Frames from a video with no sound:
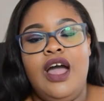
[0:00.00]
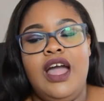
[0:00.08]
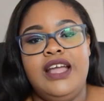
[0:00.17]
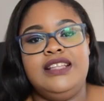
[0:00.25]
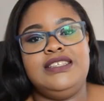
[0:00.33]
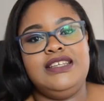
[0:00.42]

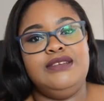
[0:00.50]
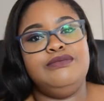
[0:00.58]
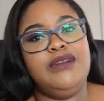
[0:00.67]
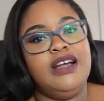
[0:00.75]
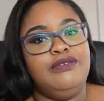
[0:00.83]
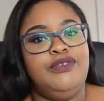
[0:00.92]

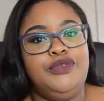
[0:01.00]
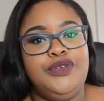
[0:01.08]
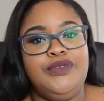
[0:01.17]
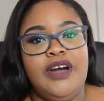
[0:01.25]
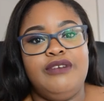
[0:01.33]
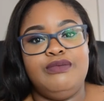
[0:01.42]
18 by
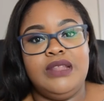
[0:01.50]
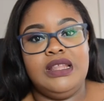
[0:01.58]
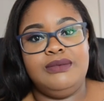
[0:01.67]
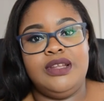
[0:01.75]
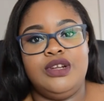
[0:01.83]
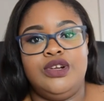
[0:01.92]
55
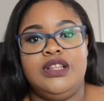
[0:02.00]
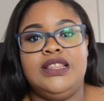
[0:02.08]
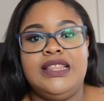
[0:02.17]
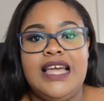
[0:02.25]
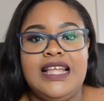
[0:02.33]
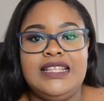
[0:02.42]
millimeter
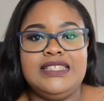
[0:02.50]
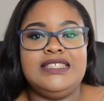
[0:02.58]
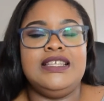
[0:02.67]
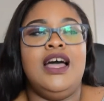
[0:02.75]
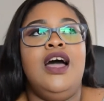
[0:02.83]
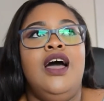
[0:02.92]

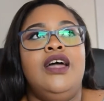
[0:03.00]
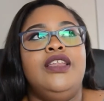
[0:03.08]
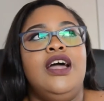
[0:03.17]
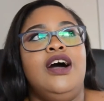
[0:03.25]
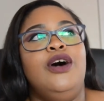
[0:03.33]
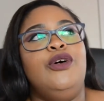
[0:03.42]
lens.
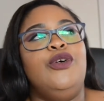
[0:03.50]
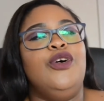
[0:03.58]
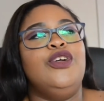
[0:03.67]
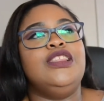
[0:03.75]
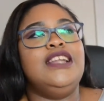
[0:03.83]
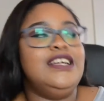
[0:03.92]
Now,
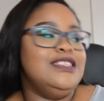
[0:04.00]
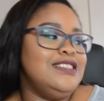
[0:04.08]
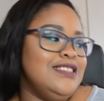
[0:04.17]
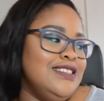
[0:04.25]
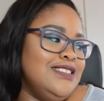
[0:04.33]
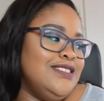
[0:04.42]

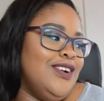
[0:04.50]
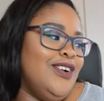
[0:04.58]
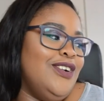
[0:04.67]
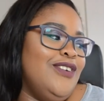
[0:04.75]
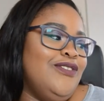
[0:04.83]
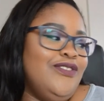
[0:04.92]
lenses
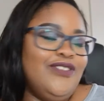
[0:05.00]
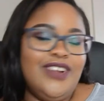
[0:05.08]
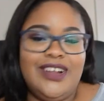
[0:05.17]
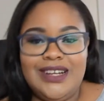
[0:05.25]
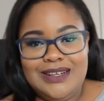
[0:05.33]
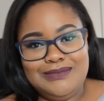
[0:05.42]
are
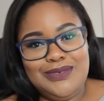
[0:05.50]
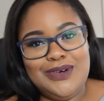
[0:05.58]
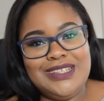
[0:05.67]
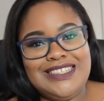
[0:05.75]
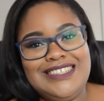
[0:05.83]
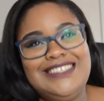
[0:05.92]
very
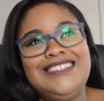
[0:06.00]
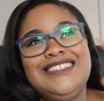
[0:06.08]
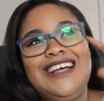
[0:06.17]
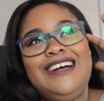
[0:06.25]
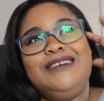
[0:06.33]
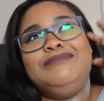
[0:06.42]
important.
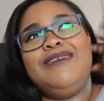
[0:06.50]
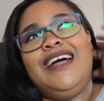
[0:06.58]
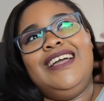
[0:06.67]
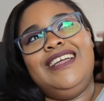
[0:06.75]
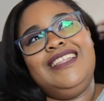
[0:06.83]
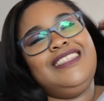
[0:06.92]

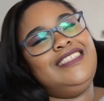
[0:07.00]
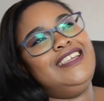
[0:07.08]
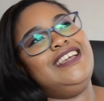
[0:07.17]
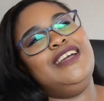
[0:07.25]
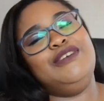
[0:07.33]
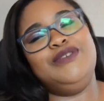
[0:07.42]
I
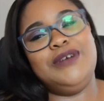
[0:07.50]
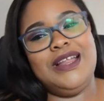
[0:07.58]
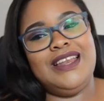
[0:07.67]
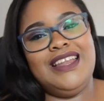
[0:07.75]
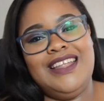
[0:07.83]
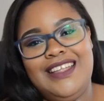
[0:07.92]
think
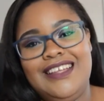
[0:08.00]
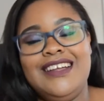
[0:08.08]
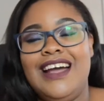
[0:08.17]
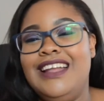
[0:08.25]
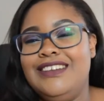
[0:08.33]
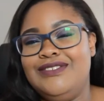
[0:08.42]
everyone
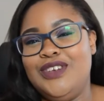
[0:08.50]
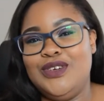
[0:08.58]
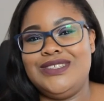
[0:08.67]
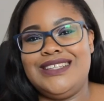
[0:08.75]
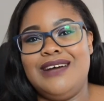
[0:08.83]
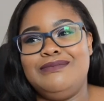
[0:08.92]
kind of
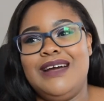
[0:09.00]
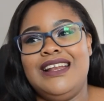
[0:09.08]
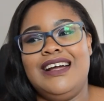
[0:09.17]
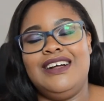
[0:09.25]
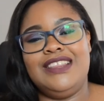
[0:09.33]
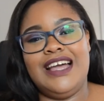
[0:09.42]
knows that by
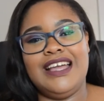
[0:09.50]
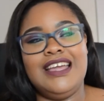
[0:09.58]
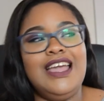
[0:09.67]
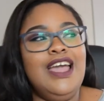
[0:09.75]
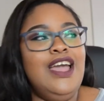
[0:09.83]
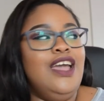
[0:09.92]
now. Like,
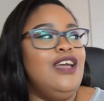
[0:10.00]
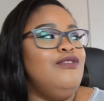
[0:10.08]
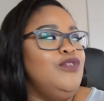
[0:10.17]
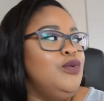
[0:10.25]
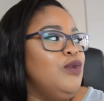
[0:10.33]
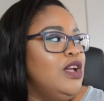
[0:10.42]

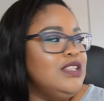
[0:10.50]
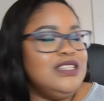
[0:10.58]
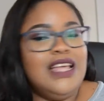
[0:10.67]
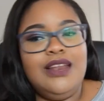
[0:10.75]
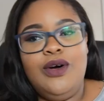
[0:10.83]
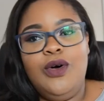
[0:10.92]
if you
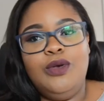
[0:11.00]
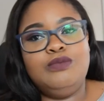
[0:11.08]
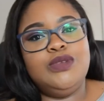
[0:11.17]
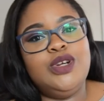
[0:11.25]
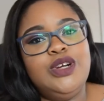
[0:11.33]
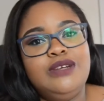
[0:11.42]
want that whole
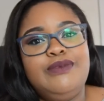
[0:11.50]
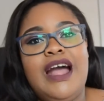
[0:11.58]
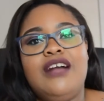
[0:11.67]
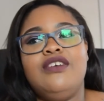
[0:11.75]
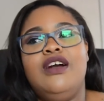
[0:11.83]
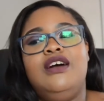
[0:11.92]
blurred
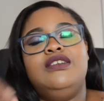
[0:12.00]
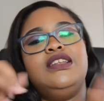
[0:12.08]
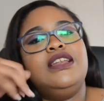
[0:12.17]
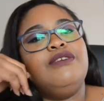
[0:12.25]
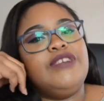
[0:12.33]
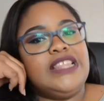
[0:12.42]
background
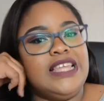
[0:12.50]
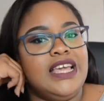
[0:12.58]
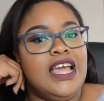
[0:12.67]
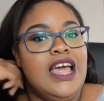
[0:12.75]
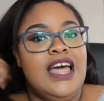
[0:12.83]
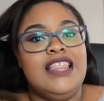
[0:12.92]
and
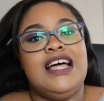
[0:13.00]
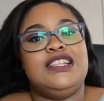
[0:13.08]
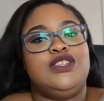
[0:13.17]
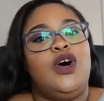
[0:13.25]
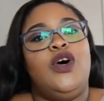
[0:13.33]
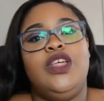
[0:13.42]
everything,
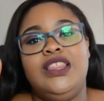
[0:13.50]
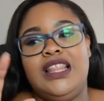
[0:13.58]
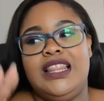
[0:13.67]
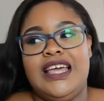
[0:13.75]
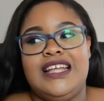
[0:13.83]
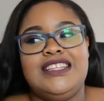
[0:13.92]
that's all the
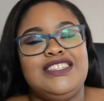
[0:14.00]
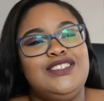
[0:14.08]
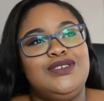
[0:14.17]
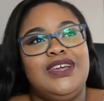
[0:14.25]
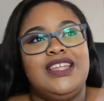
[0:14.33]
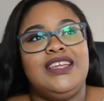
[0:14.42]

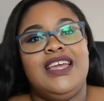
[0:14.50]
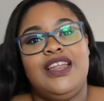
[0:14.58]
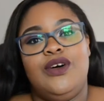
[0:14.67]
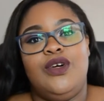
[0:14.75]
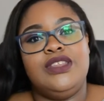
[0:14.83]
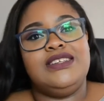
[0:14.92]
lens. You can
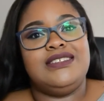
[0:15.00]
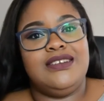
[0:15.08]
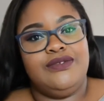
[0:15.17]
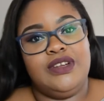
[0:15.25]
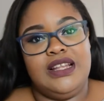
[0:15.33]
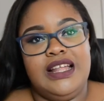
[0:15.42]
get all these
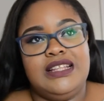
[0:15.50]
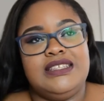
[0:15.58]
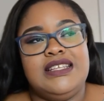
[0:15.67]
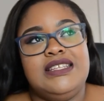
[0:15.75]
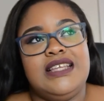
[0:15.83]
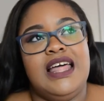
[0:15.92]
different
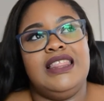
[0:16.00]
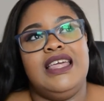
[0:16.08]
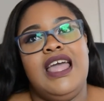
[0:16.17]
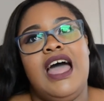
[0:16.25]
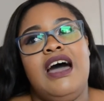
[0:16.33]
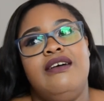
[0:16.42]
lenses and
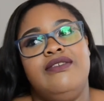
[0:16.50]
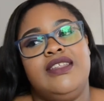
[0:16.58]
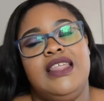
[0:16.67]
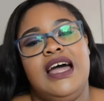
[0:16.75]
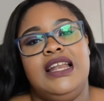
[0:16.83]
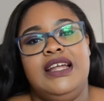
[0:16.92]
they
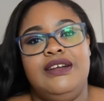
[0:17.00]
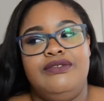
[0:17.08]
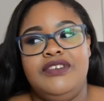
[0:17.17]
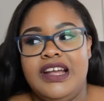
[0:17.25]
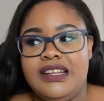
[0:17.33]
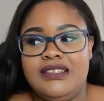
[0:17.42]
have that
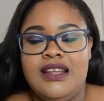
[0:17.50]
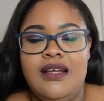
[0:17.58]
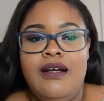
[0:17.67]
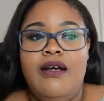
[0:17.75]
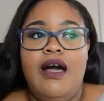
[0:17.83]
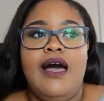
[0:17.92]
effect,
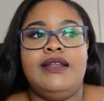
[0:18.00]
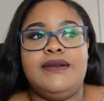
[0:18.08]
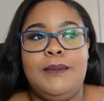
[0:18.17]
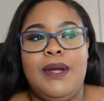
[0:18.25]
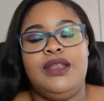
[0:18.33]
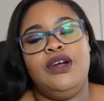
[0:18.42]
and
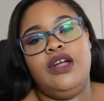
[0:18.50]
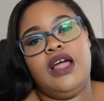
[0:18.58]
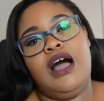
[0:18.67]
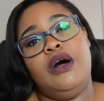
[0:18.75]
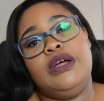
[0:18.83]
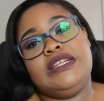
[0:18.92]
depending on
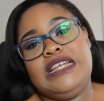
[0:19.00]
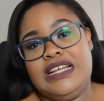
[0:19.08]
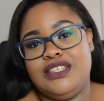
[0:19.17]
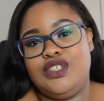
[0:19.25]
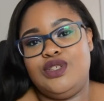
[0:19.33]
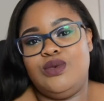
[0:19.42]
how
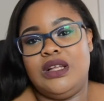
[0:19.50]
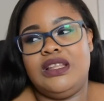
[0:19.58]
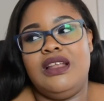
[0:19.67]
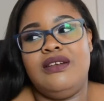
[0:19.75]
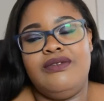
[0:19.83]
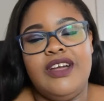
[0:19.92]
intense you want
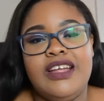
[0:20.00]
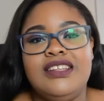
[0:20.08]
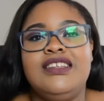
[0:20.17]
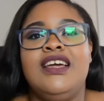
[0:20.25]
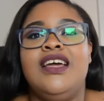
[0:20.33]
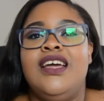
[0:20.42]
that
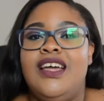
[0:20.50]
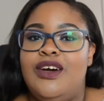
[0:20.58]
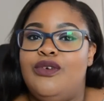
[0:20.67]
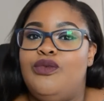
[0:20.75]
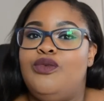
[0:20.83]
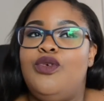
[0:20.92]
effect
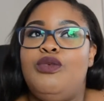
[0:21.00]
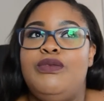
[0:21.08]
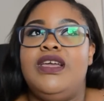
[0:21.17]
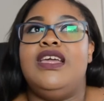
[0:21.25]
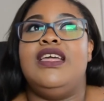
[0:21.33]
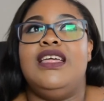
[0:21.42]
will
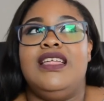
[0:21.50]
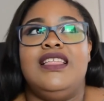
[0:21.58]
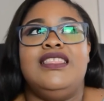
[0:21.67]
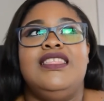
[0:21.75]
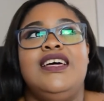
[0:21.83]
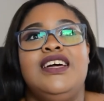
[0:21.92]
be
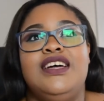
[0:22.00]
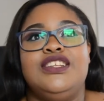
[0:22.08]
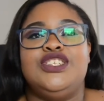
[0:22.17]
the